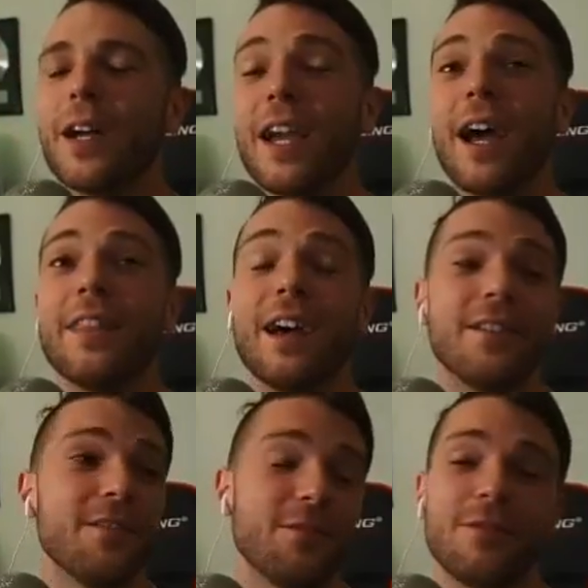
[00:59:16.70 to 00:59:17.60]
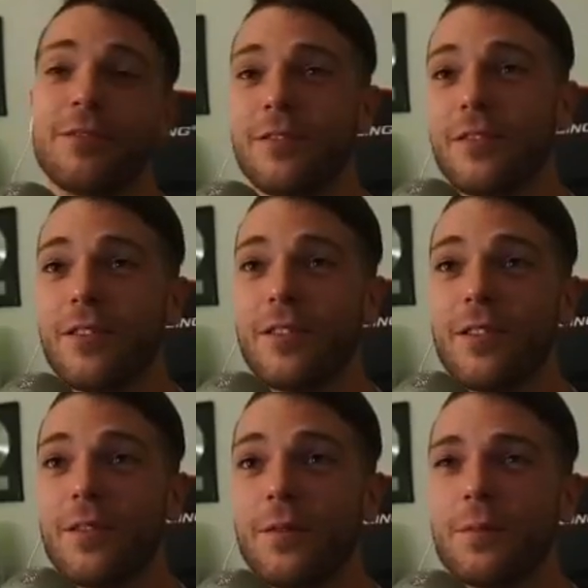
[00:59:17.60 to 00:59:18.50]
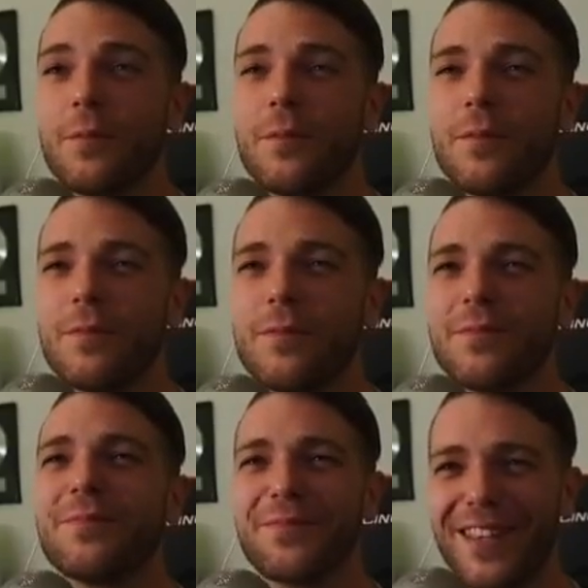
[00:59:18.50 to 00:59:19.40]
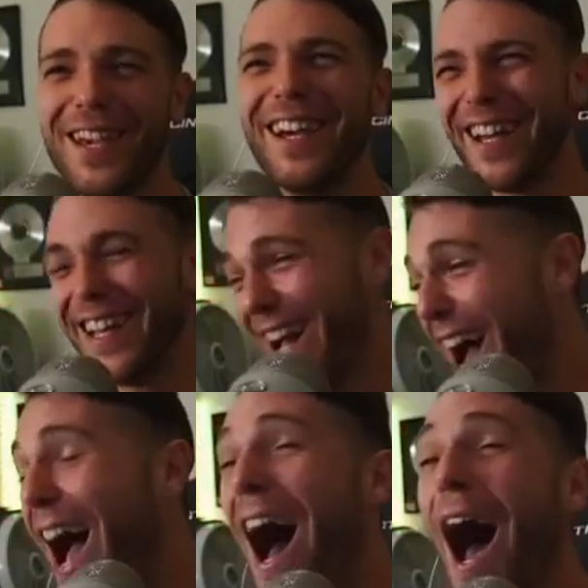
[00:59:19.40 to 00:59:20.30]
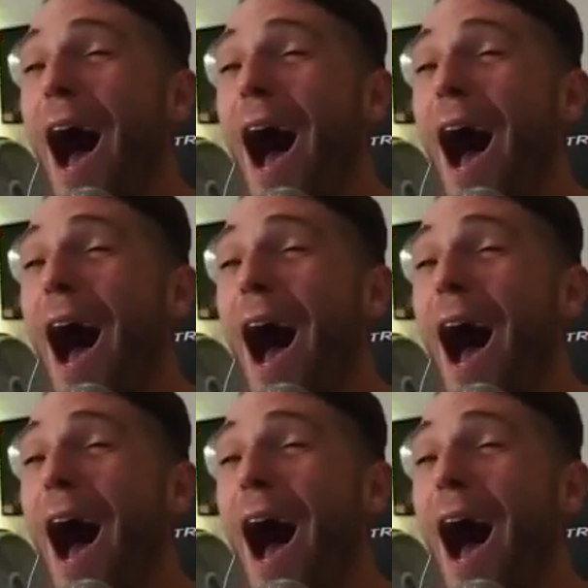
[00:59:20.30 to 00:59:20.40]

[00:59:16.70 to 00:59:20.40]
I'm being halfway serious. But I actually don't.